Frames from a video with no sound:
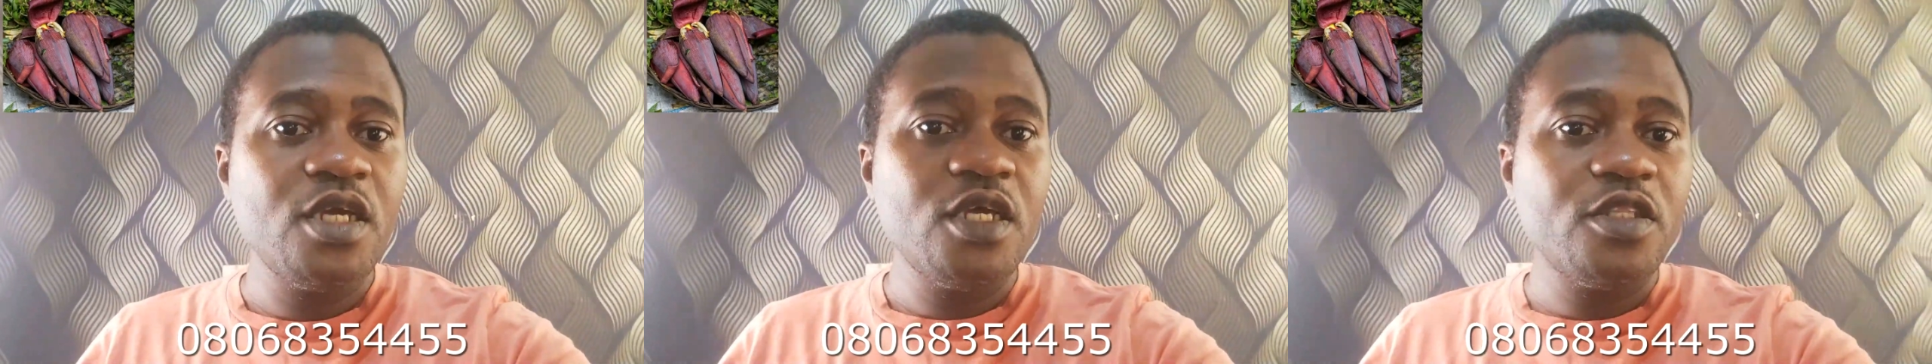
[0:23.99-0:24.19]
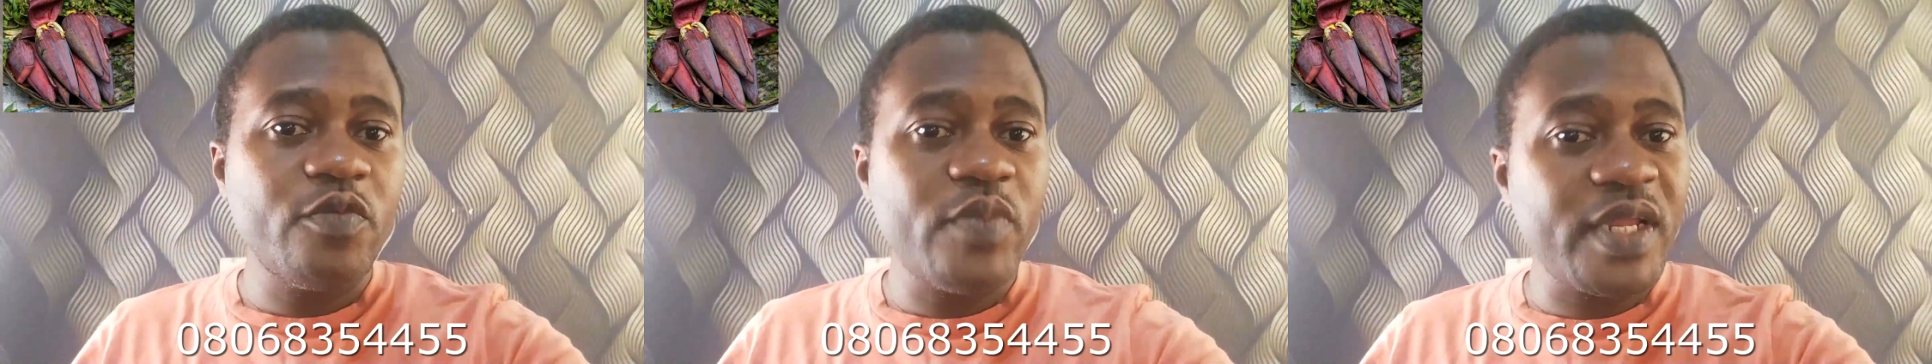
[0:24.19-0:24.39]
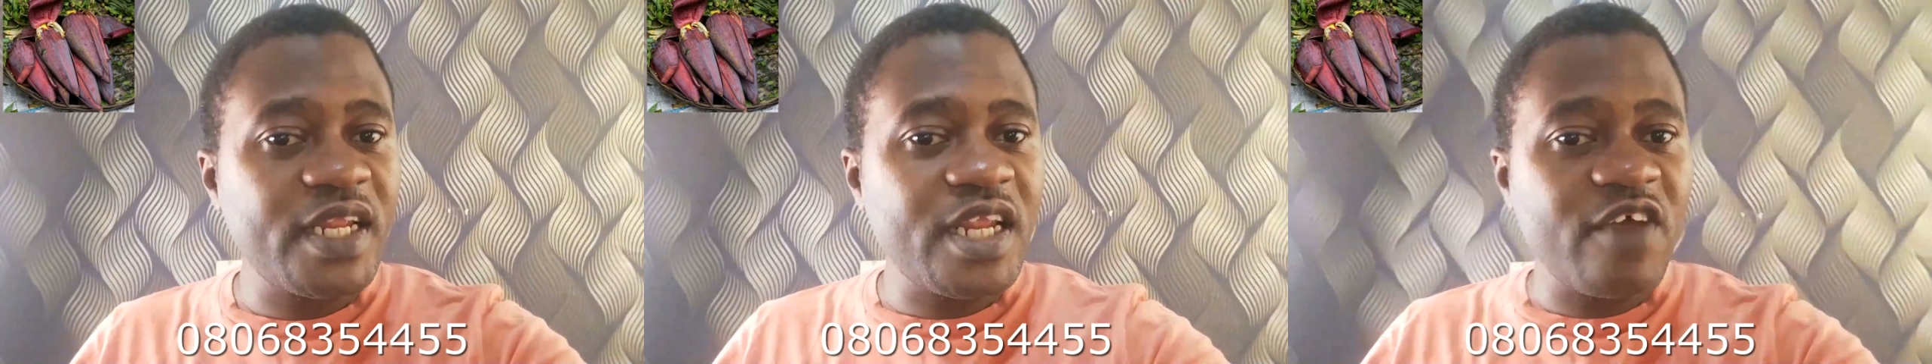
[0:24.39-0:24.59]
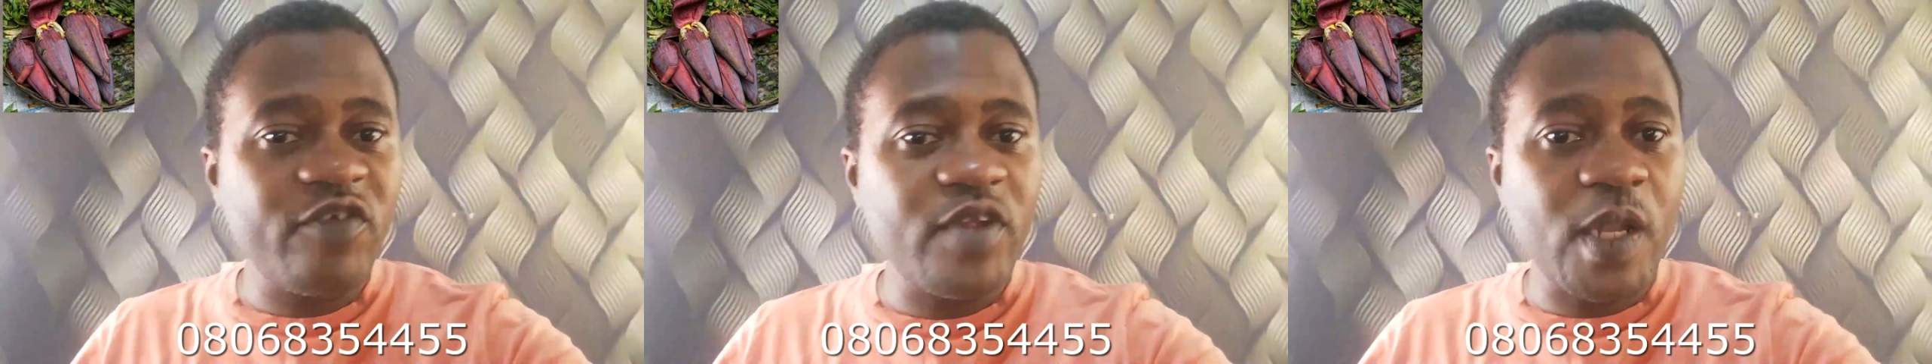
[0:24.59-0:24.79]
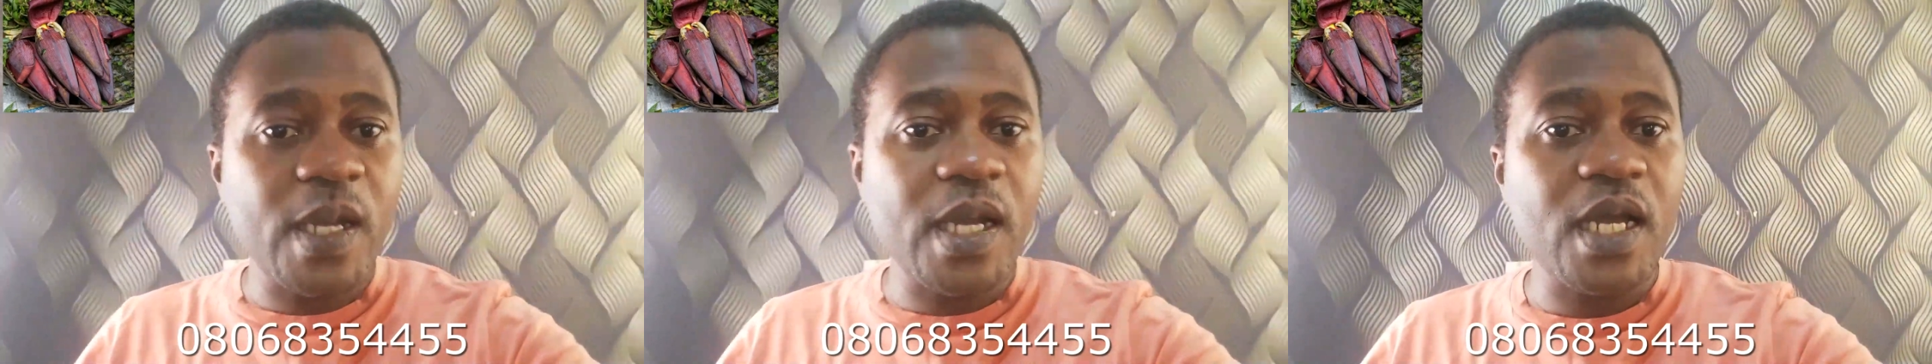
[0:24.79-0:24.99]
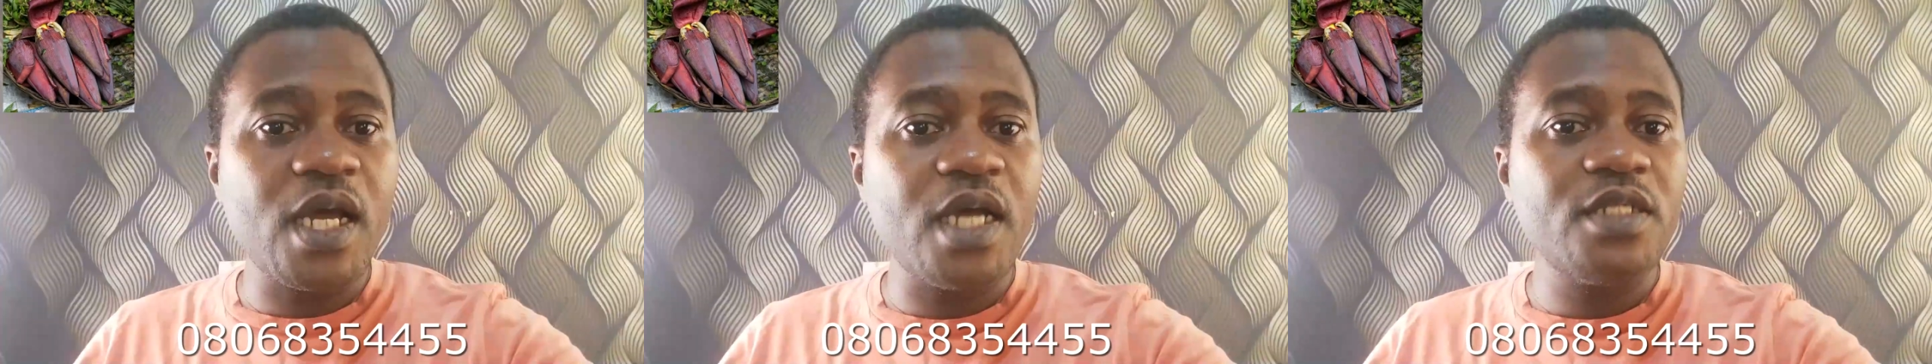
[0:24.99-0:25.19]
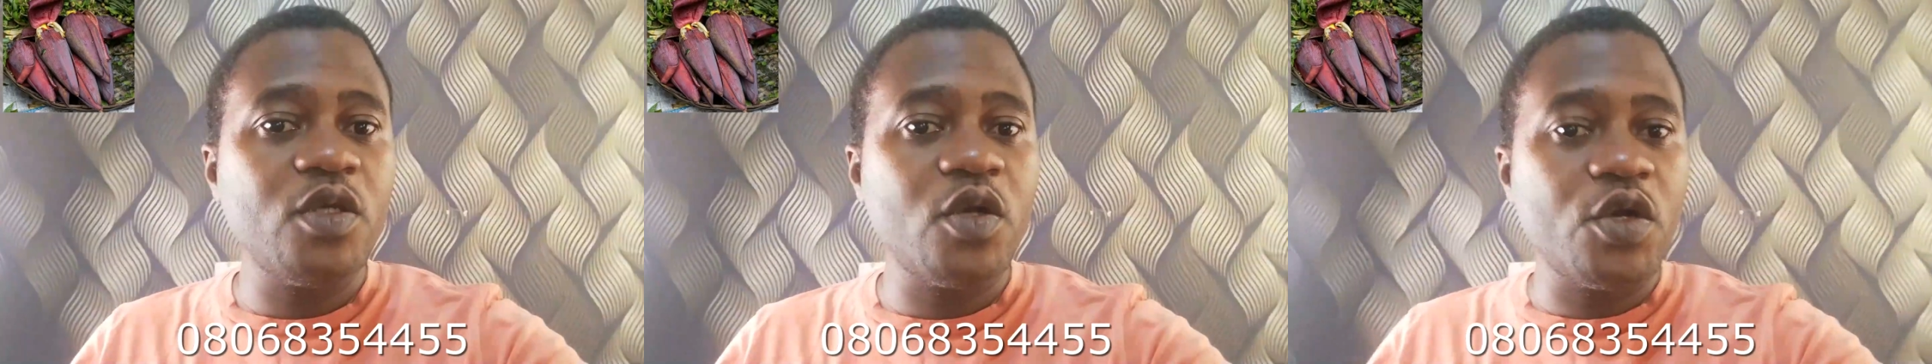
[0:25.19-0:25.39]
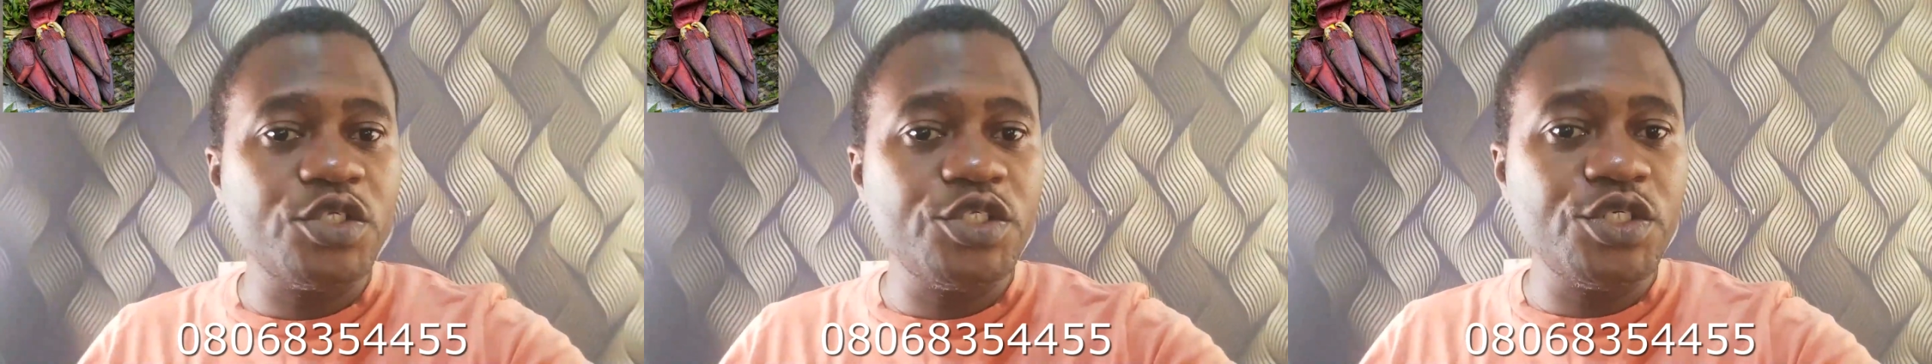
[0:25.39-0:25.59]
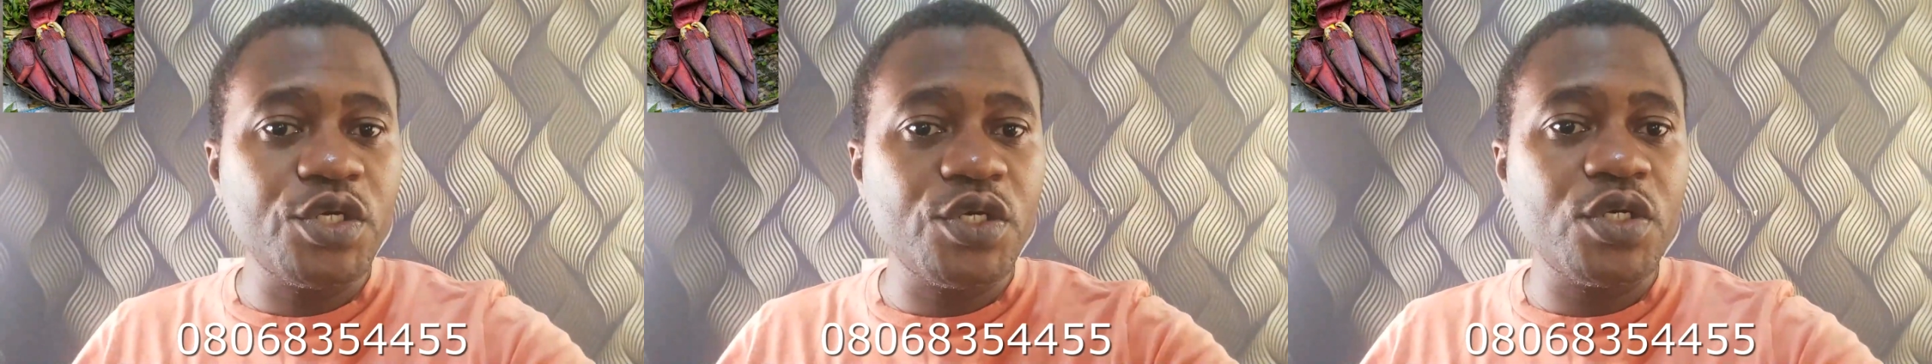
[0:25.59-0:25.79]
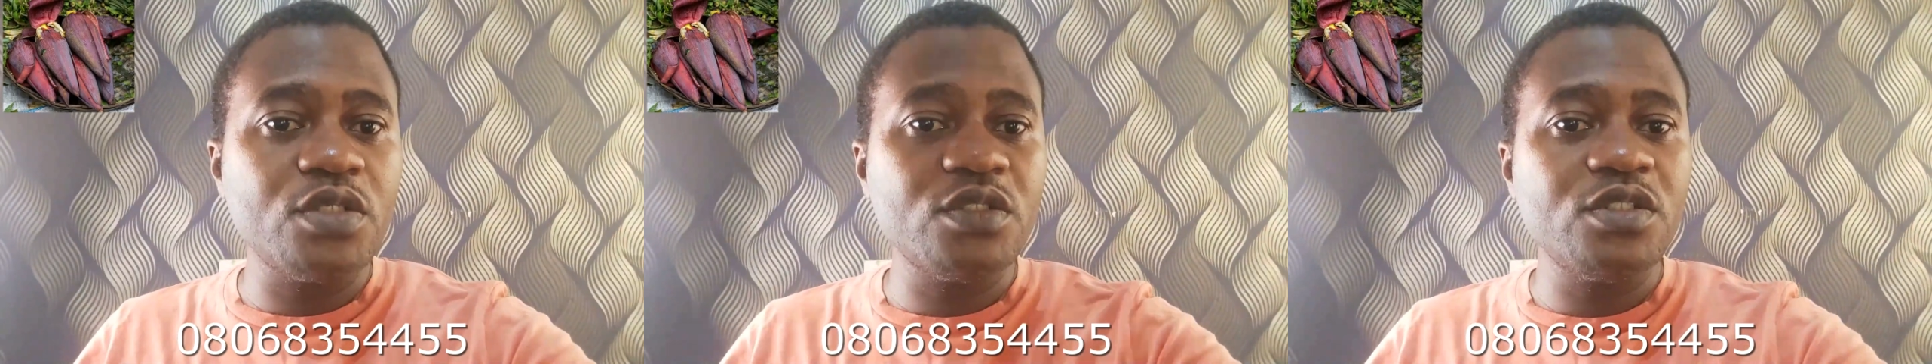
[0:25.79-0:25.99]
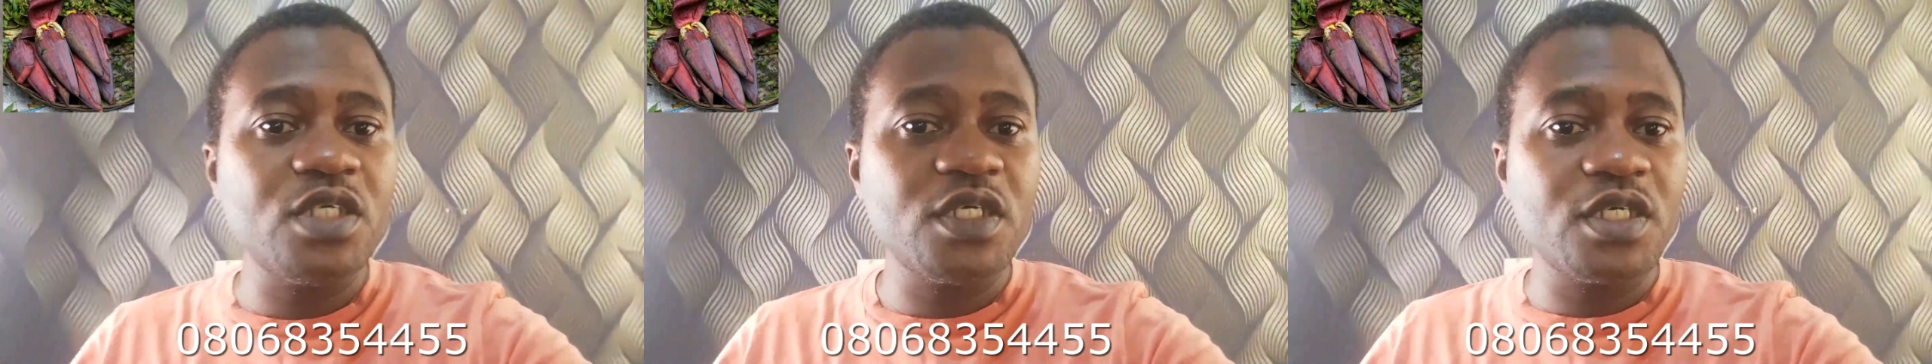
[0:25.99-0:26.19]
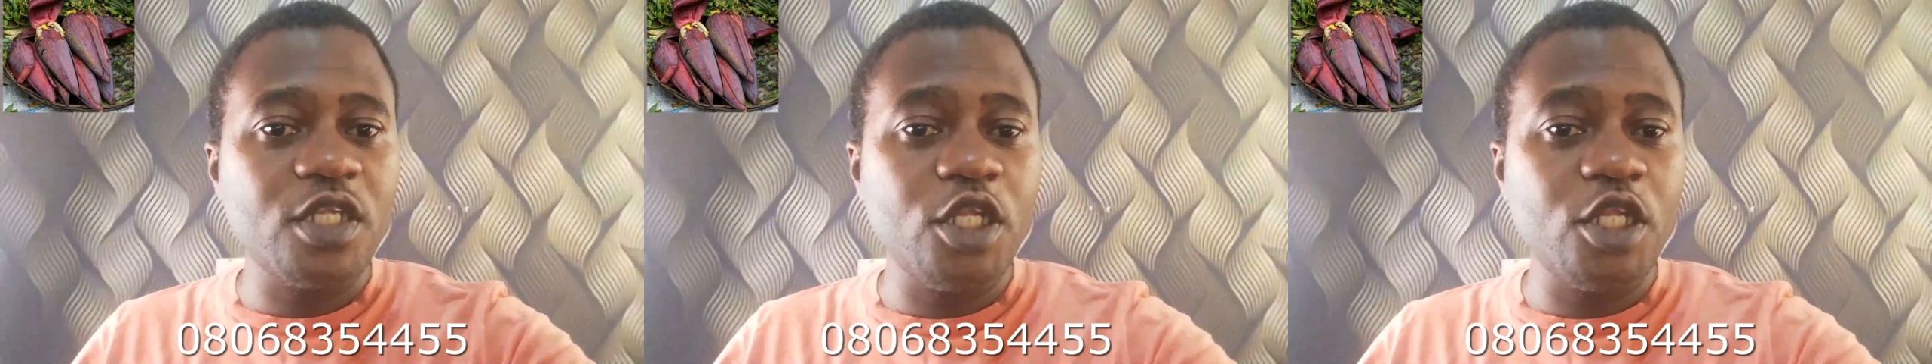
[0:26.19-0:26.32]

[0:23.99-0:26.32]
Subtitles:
the banana flour, the onions, you